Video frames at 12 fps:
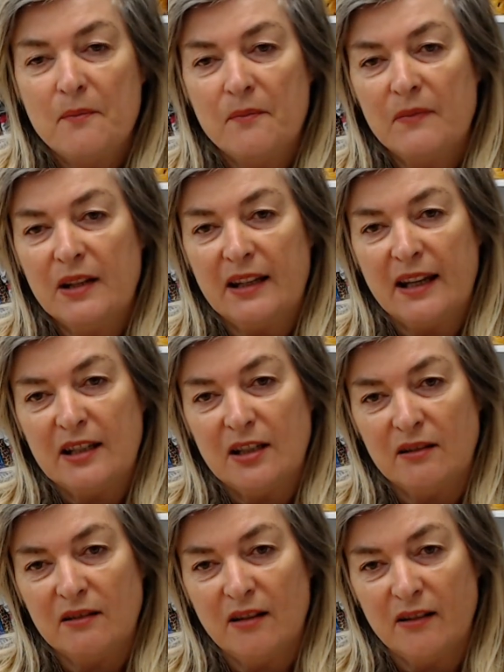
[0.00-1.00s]
getting
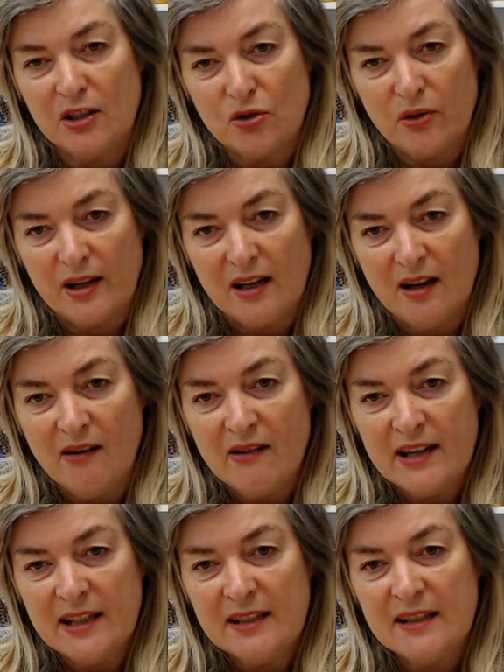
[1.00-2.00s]
nice straight
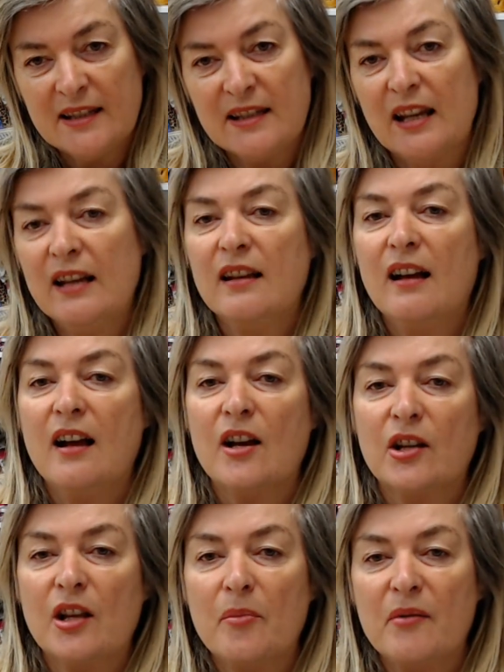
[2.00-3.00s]
lines. A
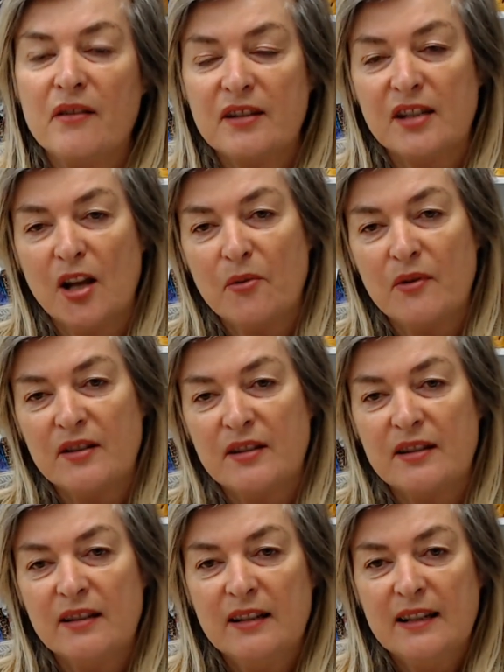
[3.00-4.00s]
couple of the sewers
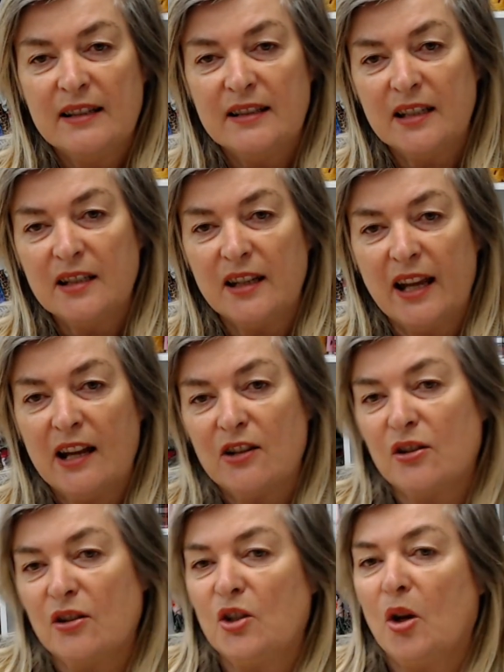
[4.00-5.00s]
didn't catch
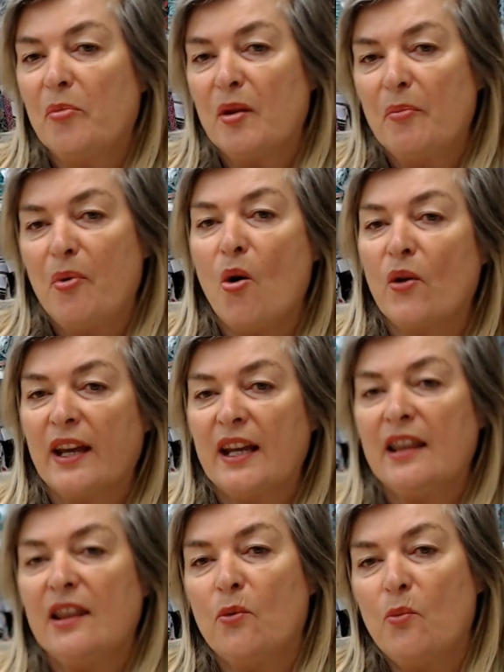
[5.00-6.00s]
the top of the pocket
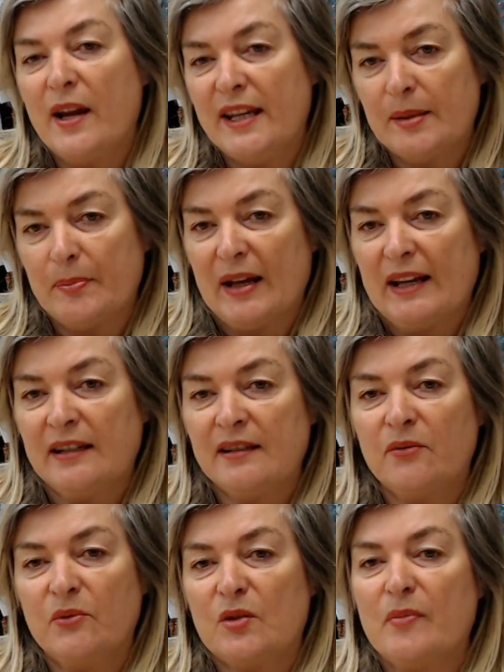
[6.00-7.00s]
in the waistband,
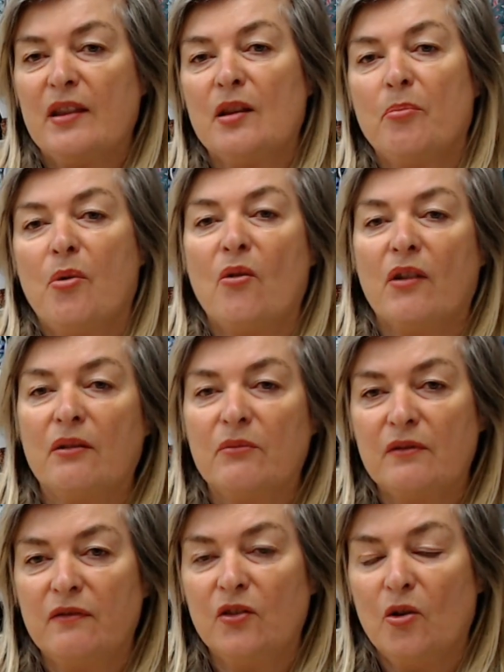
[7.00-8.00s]
which meant the pocket would
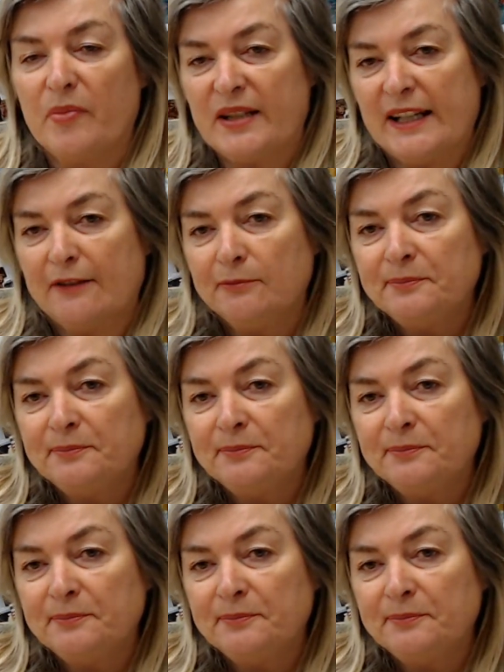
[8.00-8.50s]
flop down.